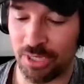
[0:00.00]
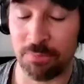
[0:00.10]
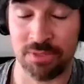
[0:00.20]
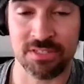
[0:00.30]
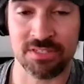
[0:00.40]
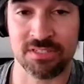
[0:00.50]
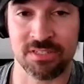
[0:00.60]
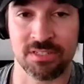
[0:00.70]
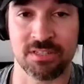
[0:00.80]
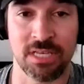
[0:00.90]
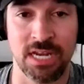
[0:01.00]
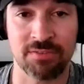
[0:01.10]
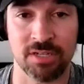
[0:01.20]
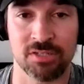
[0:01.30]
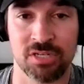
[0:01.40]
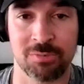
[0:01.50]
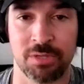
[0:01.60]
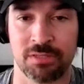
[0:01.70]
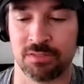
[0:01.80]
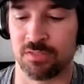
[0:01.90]
bit. But this is, and I talked to Jimmy
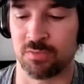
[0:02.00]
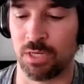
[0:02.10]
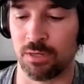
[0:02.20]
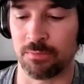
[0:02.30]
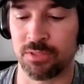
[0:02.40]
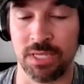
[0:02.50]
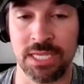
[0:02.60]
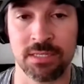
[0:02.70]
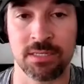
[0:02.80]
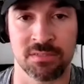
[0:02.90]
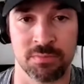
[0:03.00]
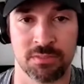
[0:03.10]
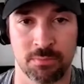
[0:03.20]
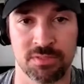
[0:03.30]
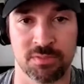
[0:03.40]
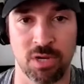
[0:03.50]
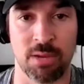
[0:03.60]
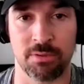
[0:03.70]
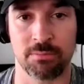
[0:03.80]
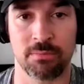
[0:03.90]
about this as well. So hedonism is a
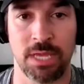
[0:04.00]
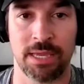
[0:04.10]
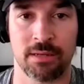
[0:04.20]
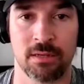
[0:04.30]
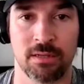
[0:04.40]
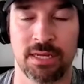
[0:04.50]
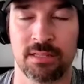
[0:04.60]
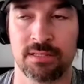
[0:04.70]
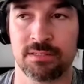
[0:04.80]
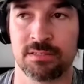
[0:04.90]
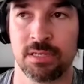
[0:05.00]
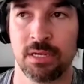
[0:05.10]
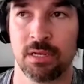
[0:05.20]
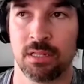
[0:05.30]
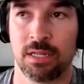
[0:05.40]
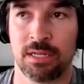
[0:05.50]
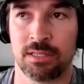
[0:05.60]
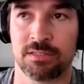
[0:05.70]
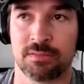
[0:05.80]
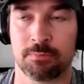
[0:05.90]
problem, and a lot of
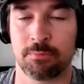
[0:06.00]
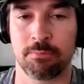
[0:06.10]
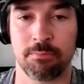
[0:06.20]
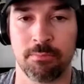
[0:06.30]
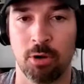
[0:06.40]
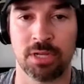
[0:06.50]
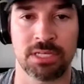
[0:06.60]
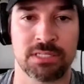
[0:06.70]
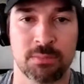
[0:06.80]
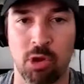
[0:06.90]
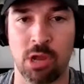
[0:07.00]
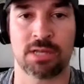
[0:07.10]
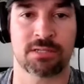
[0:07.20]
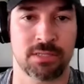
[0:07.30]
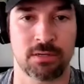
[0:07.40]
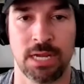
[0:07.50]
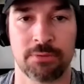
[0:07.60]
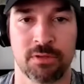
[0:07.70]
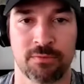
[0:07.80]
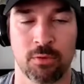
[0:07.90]
these markets and products that are out
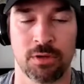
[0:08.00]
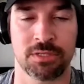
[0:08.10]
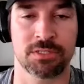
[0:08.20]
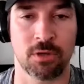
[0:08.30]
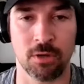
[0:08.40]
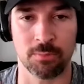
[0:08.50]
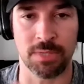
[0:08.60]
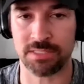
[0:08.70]
there for us are